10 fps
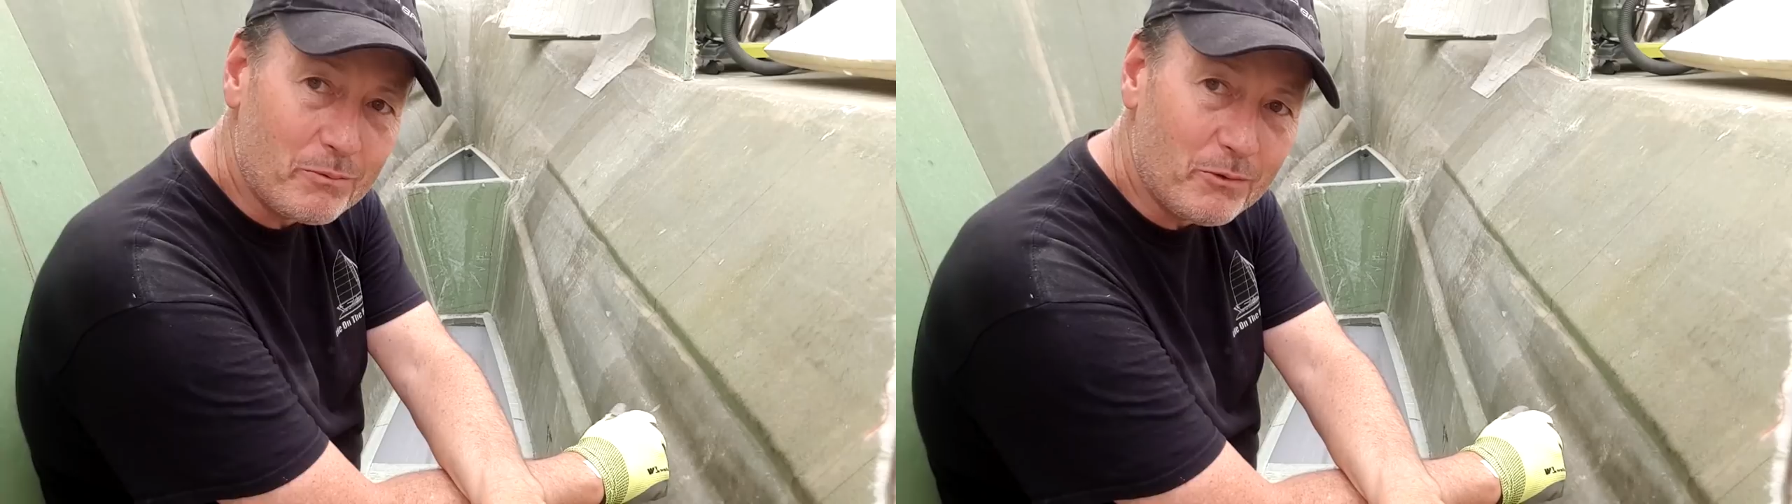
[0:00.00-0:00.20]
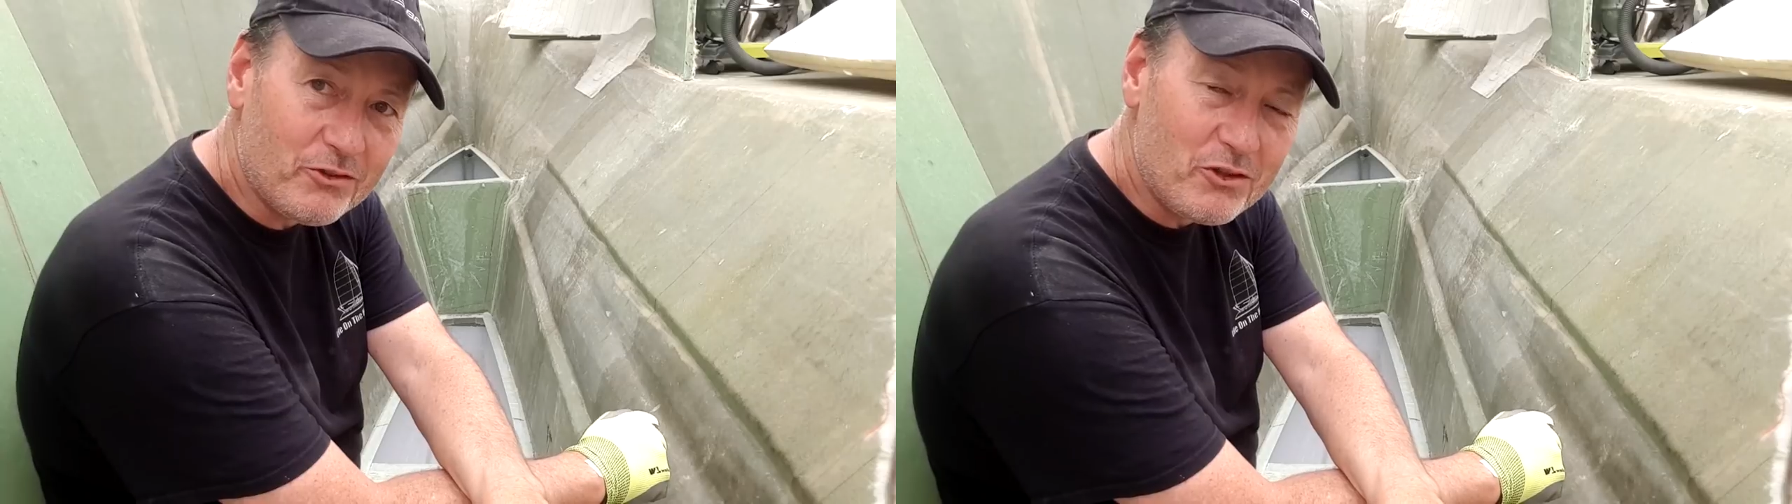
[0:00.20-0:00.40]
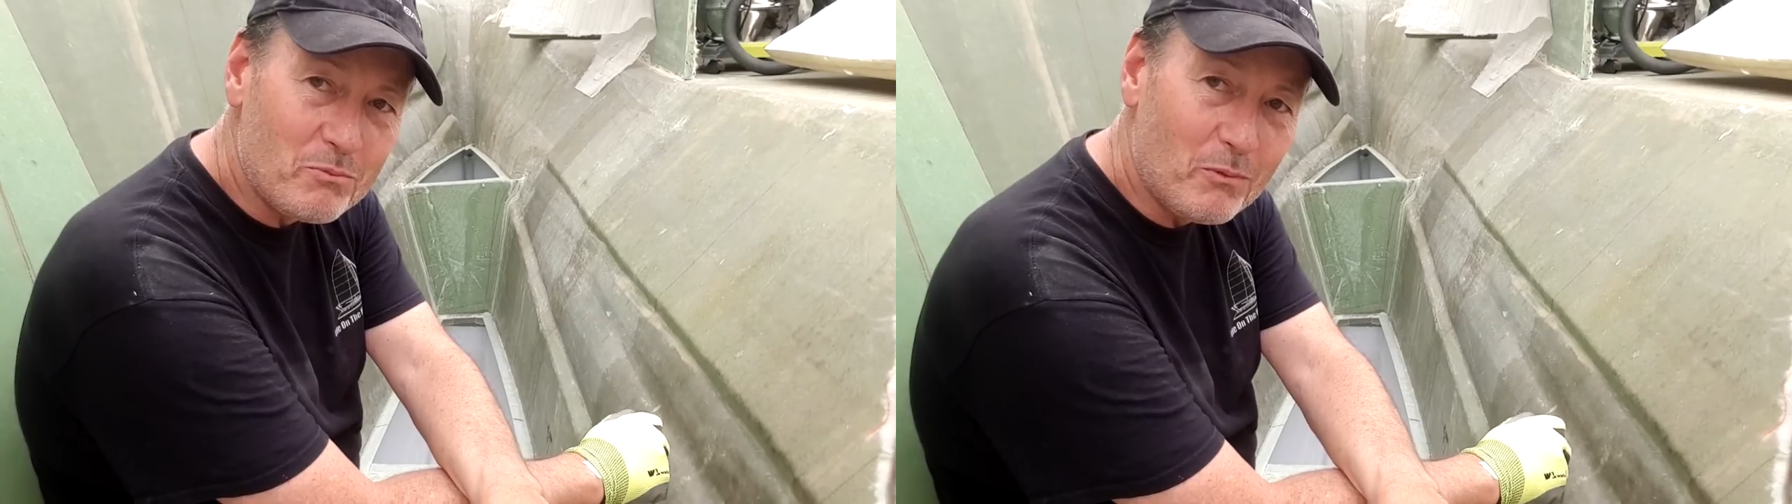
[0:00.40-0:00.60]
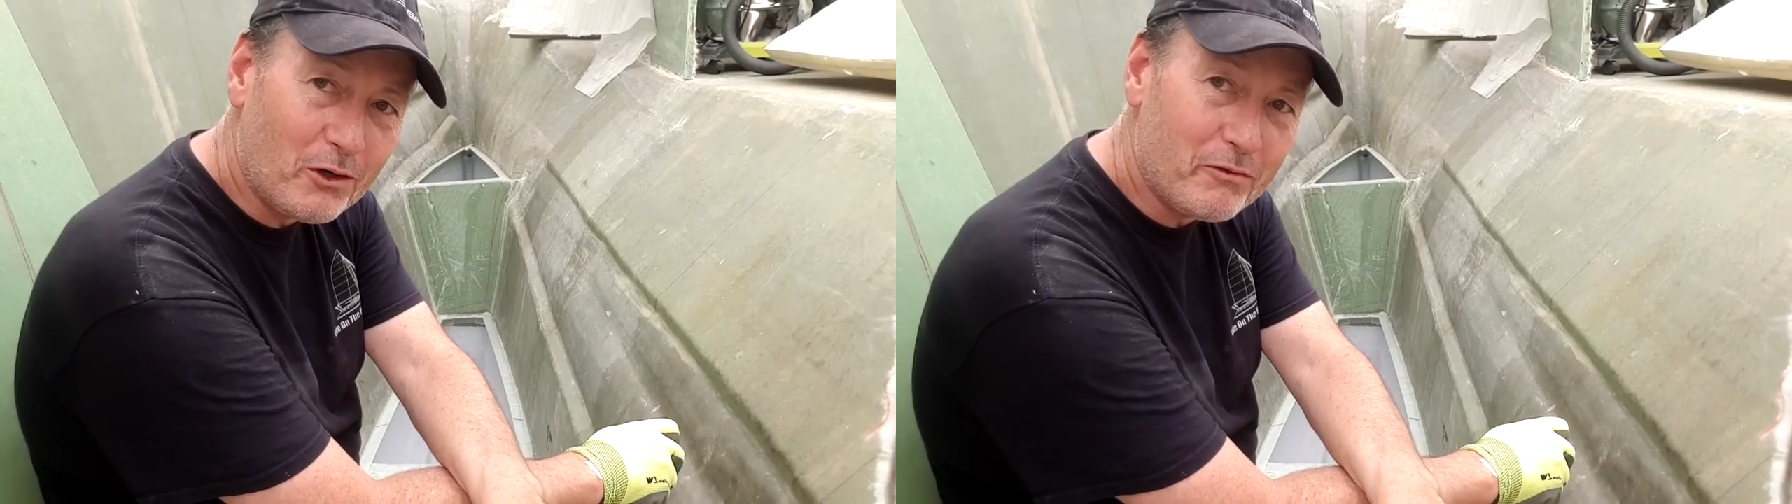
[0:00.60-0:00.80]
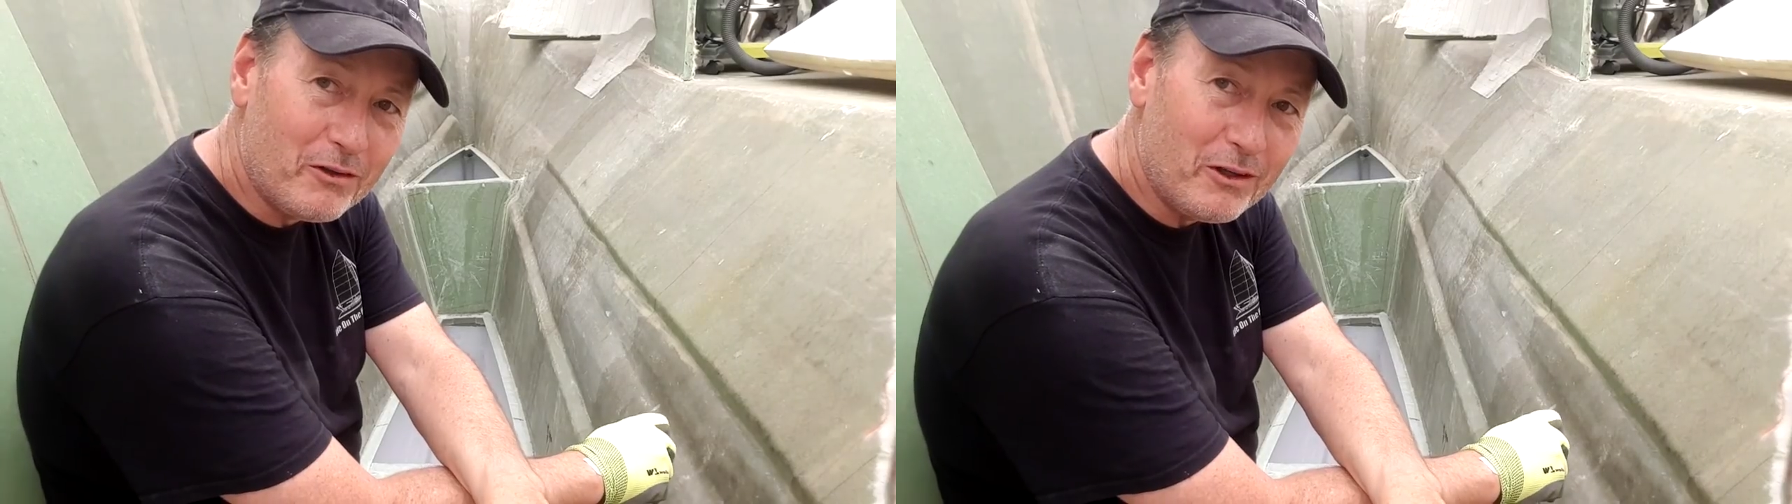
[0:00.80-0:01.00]
I'm not just
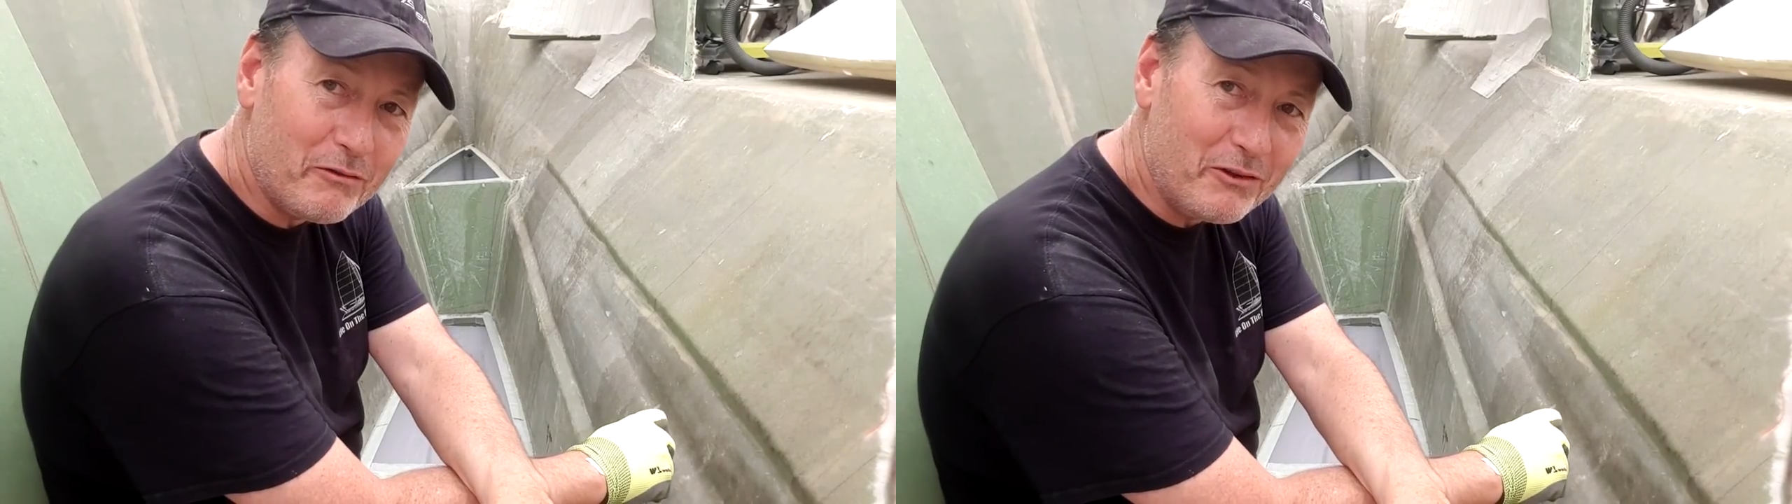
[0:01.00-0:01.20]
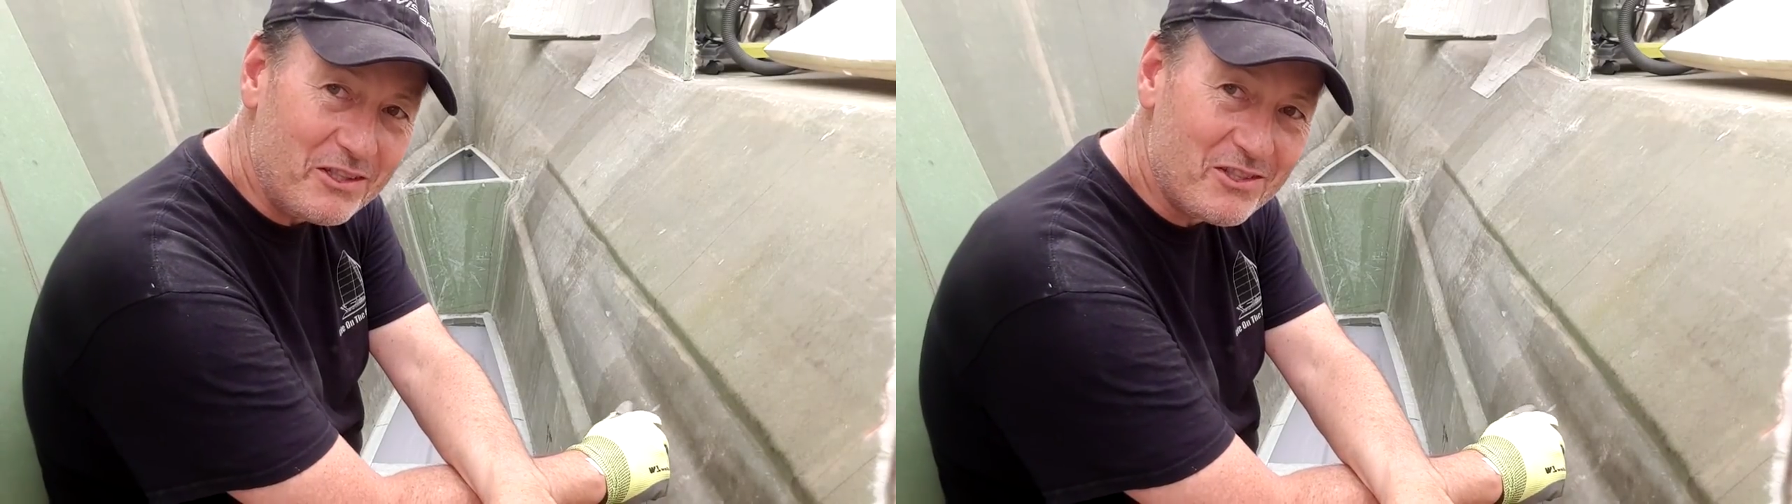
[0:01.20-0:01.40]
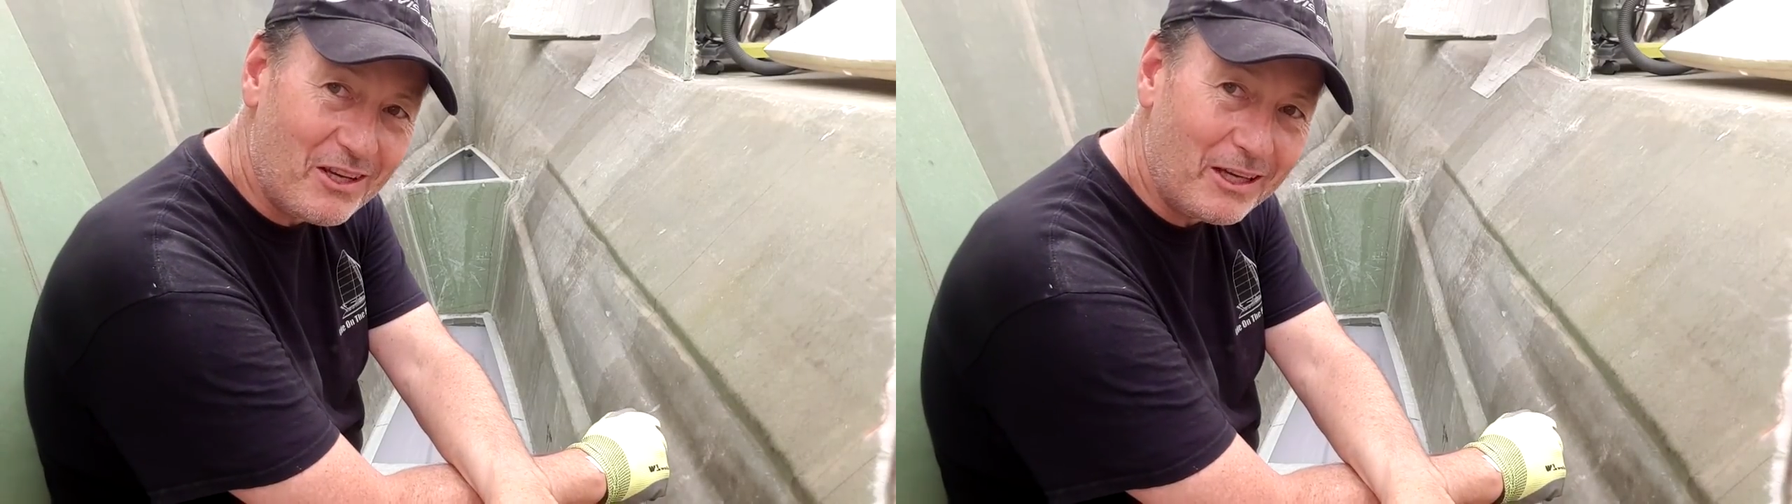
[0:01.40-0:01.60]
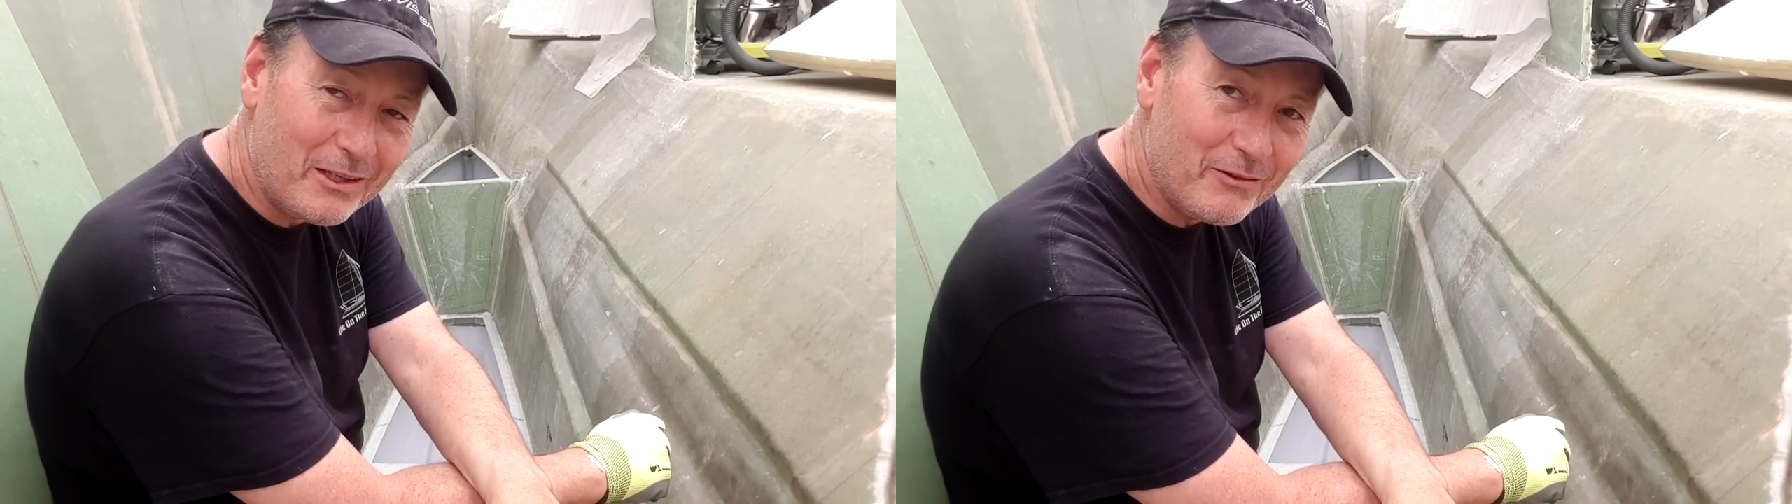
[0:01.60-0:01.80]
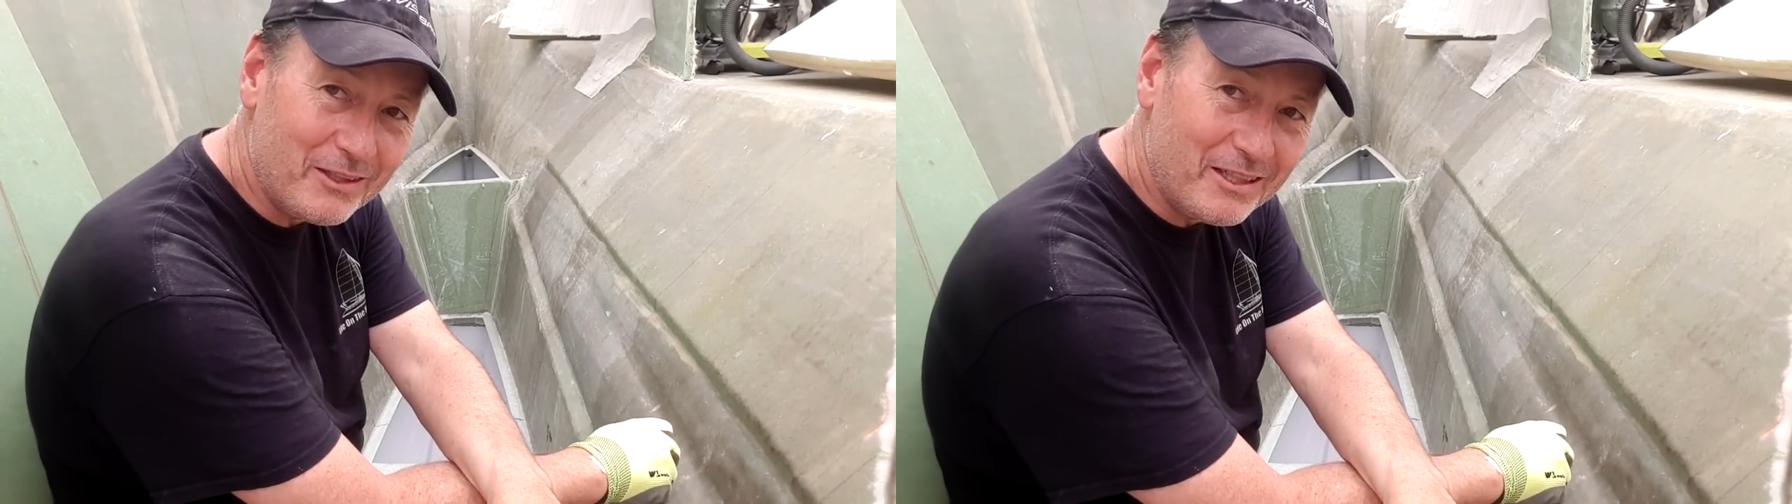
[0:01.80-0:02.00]
modifying for the sake of it